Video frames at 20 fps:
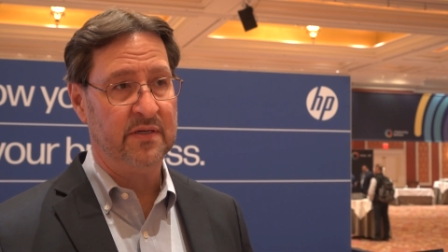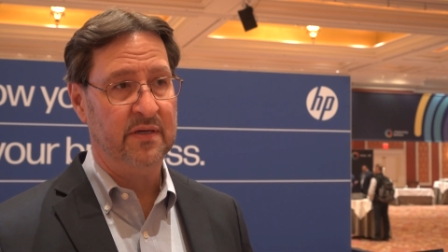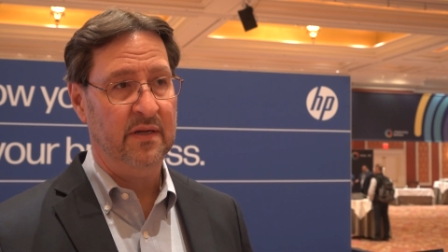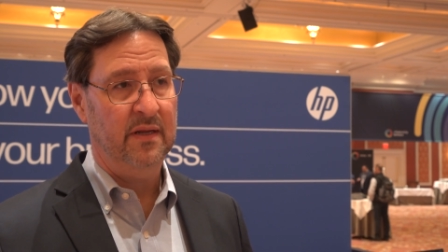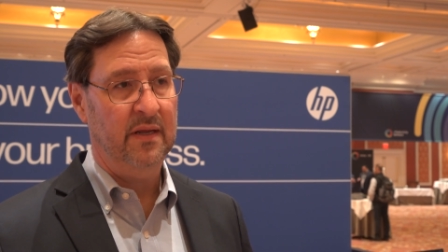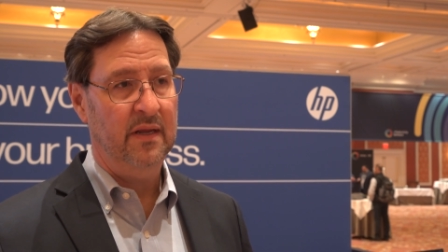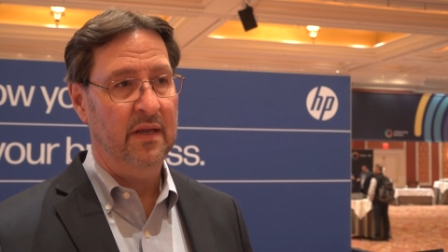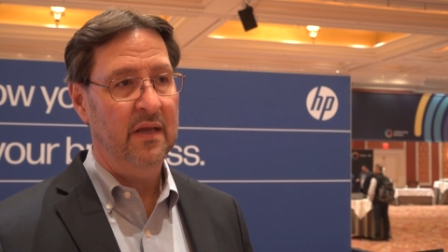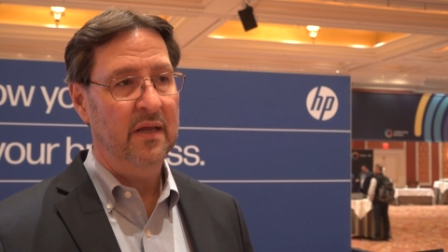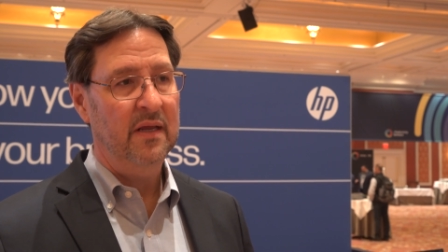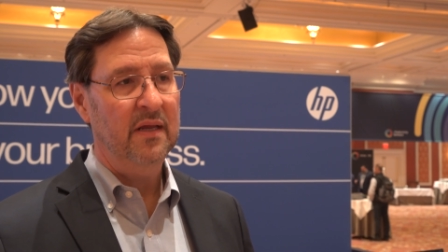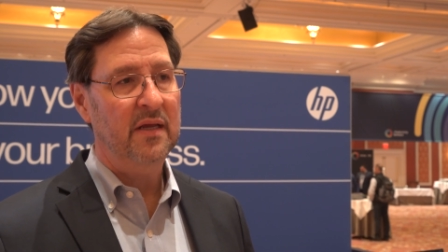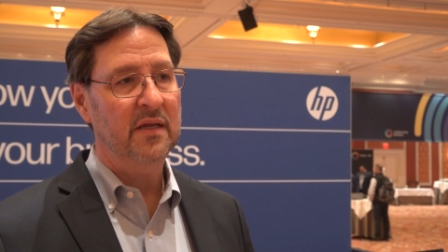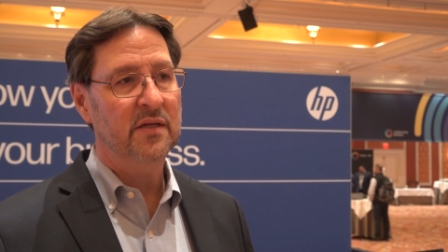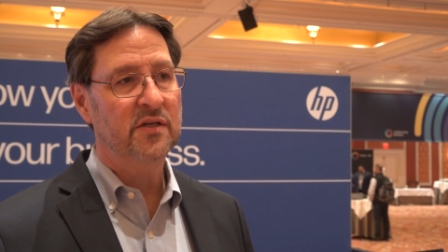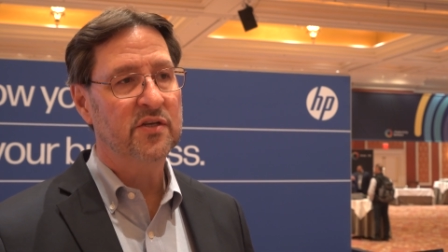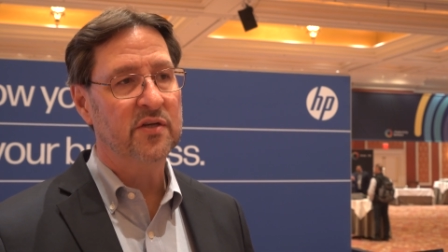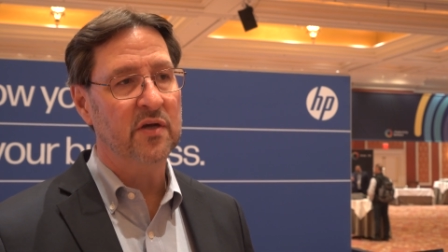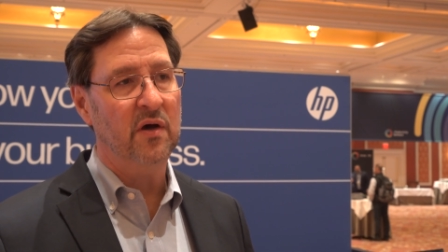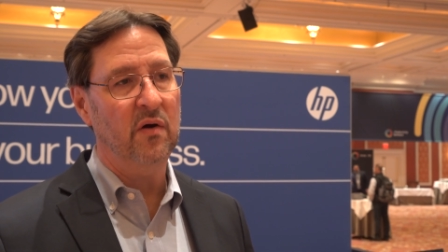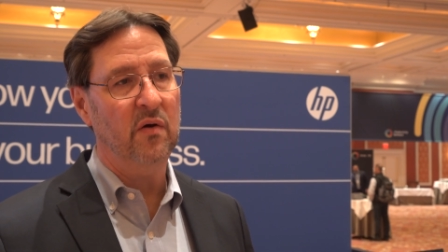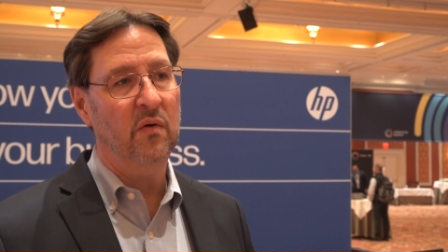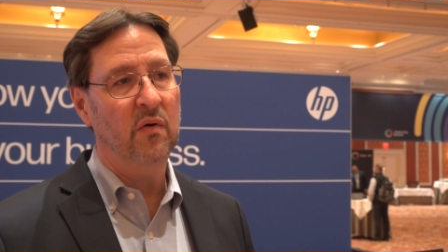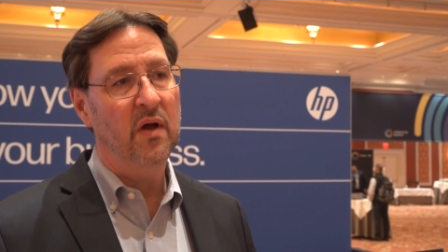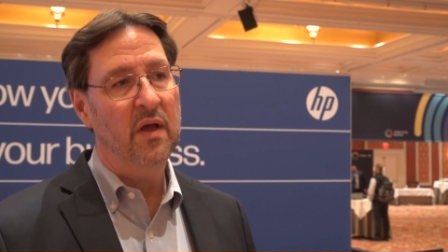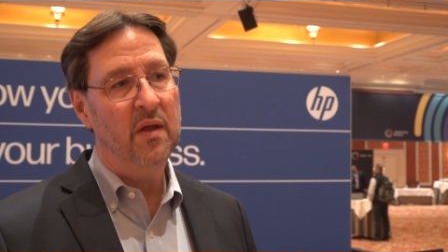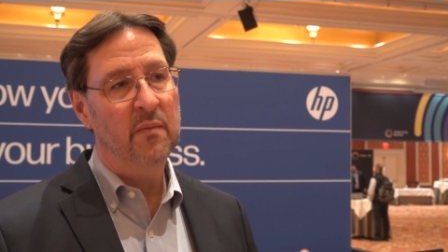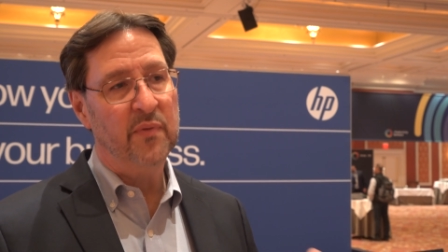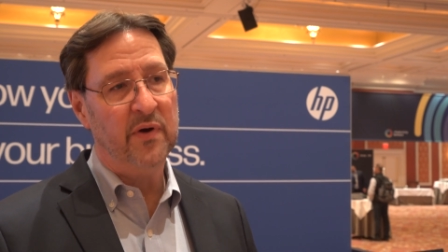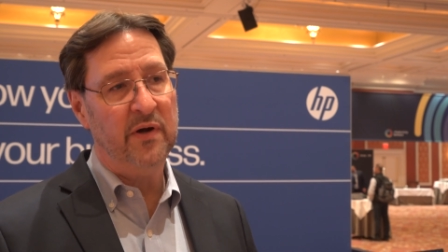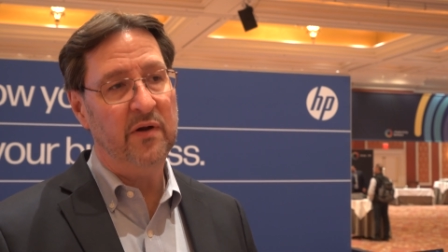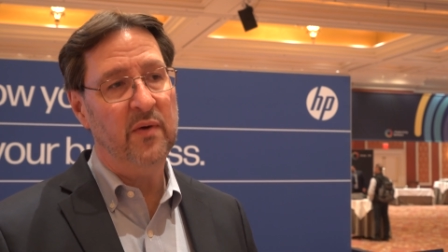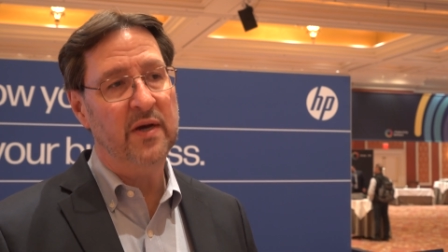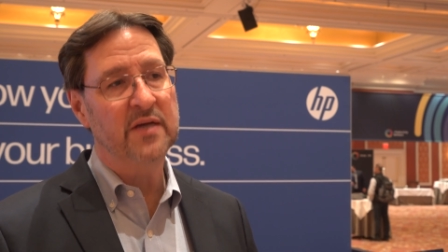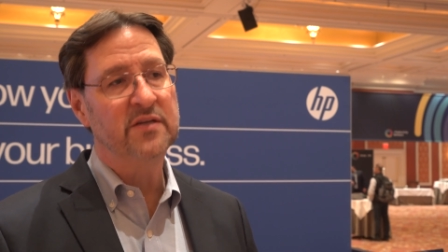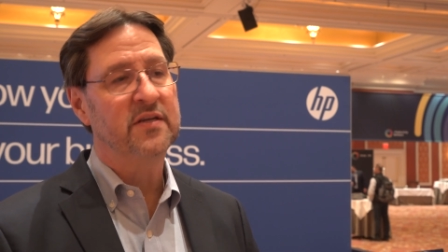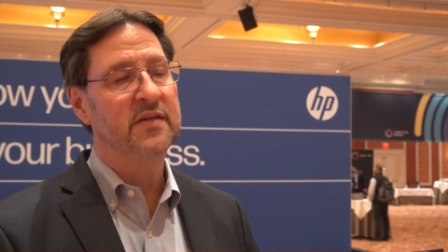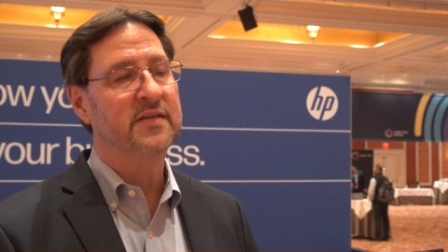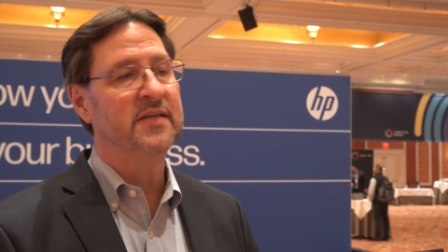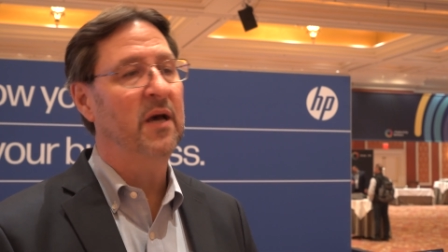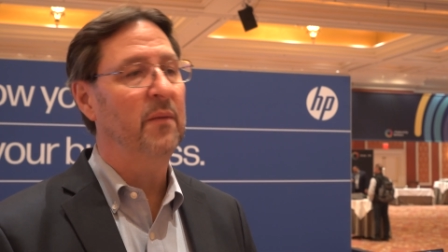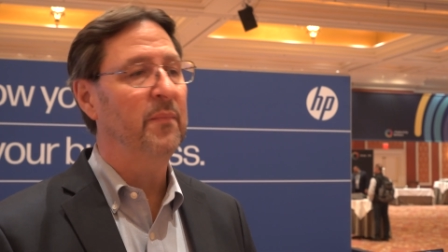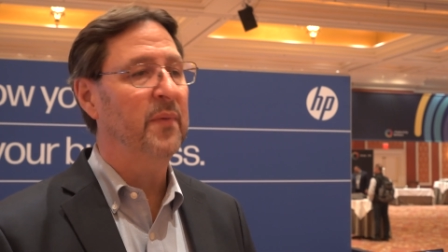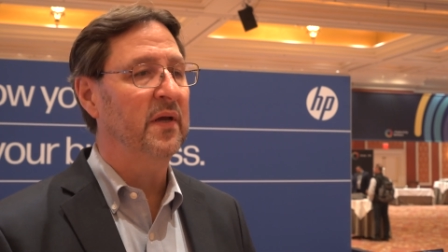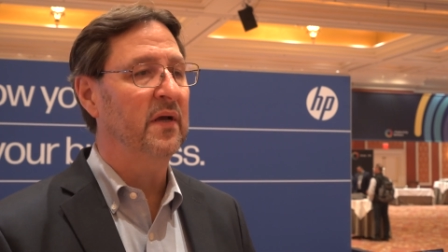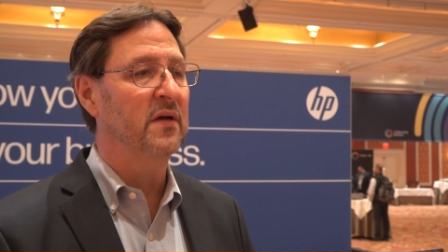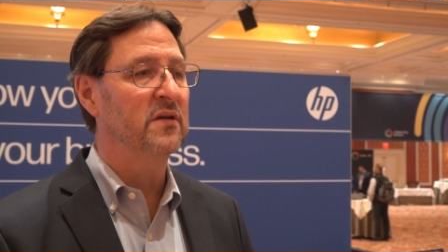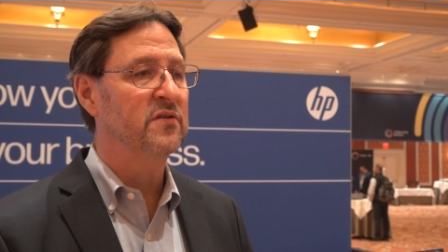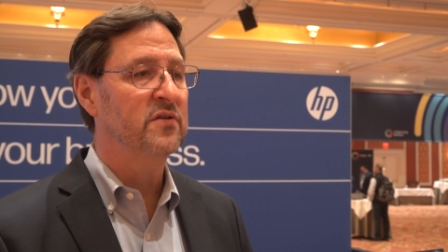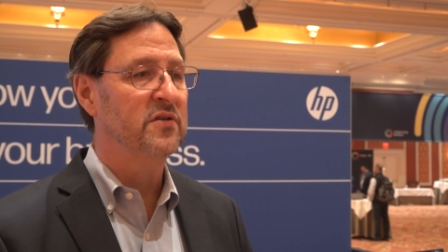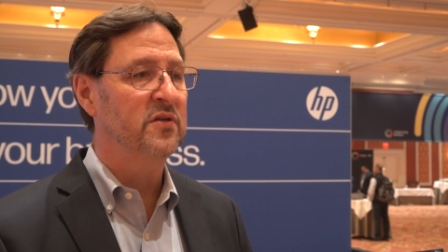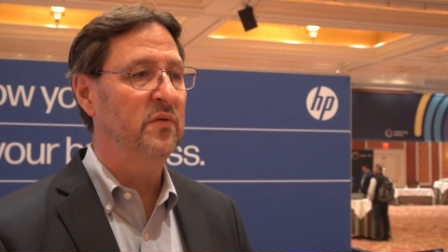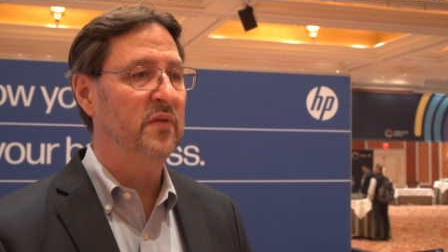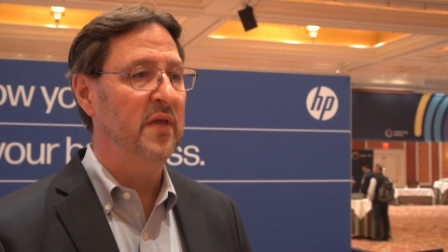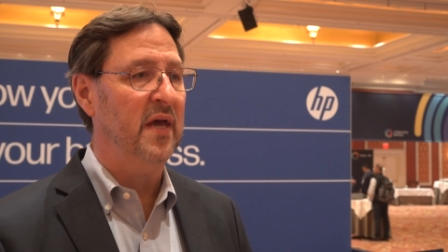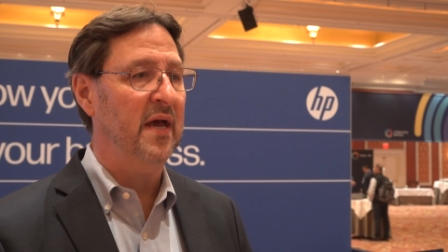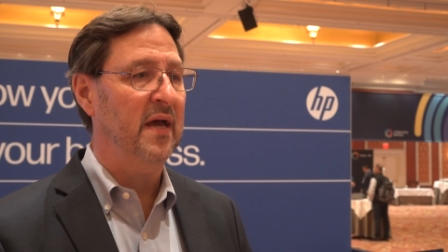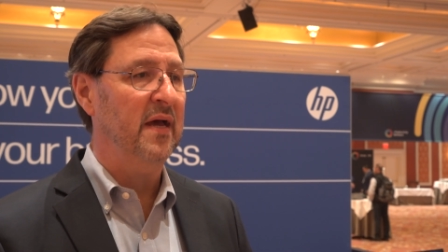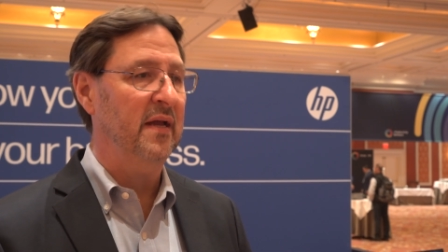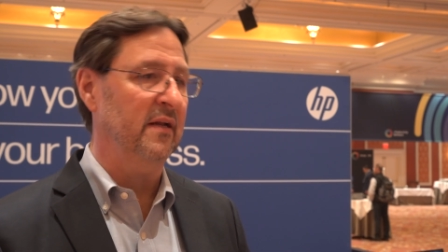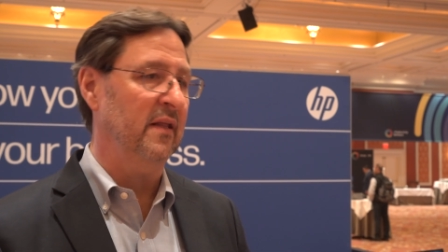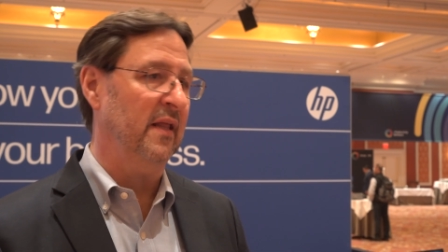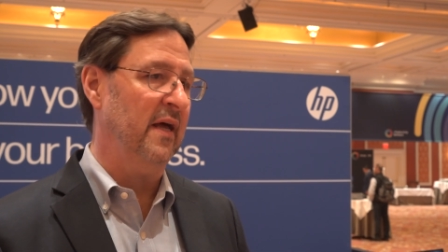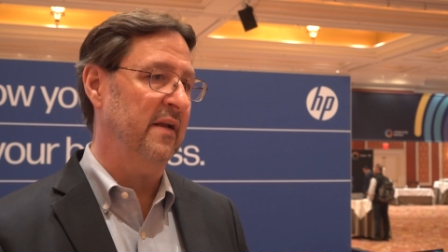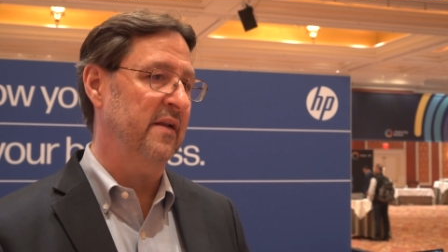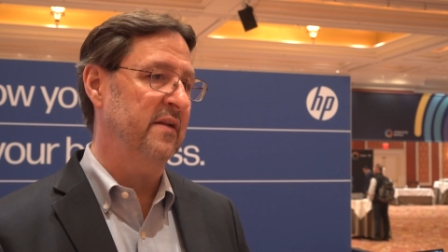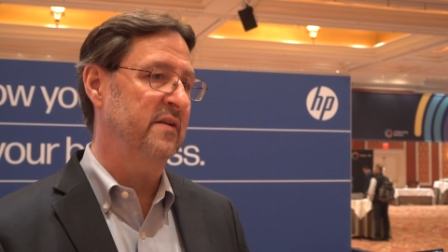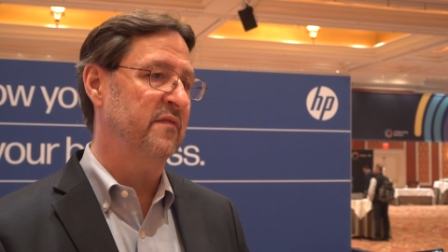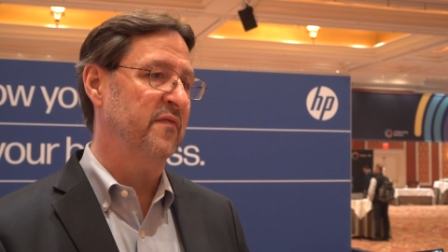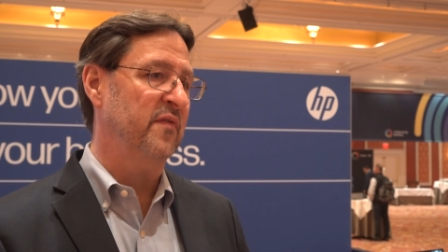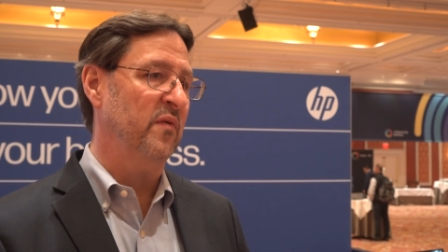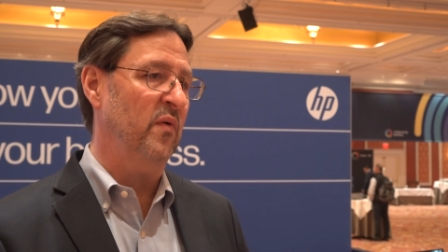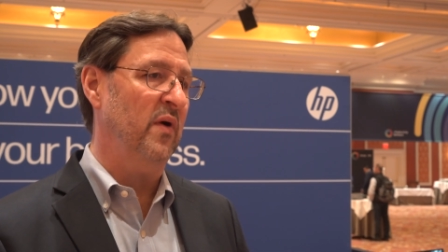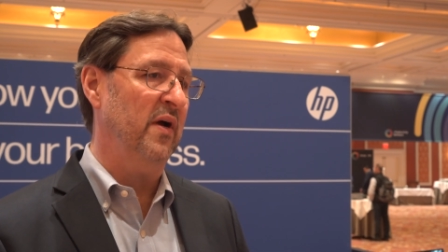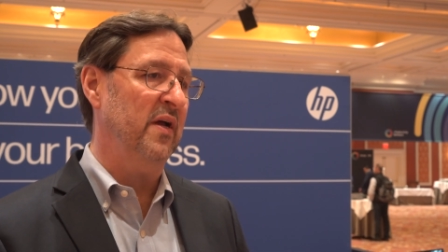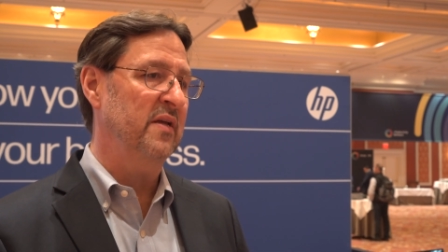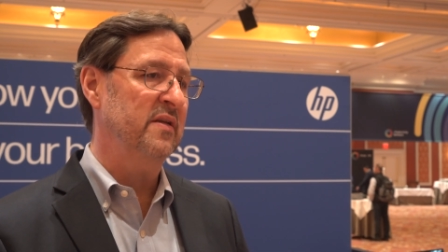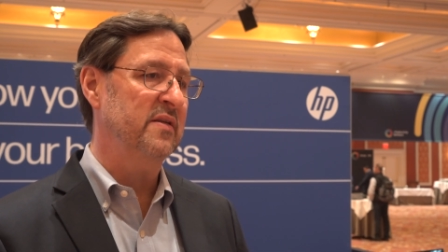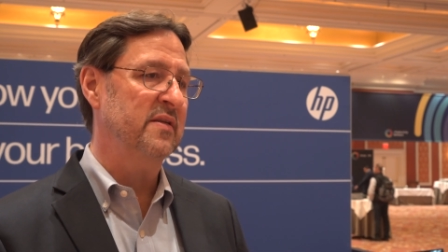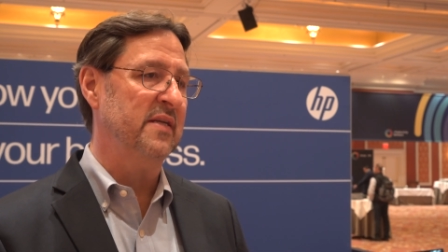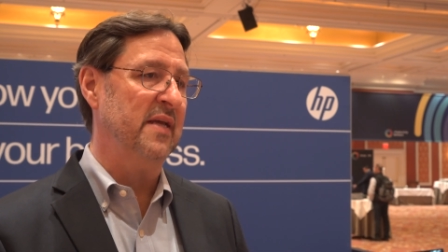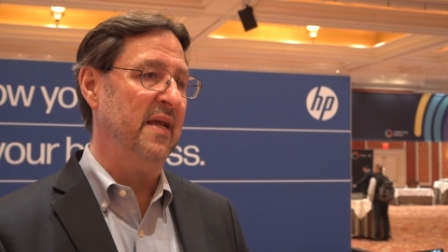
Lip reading: And so PrintOS is helping us do that in a lot of different ways.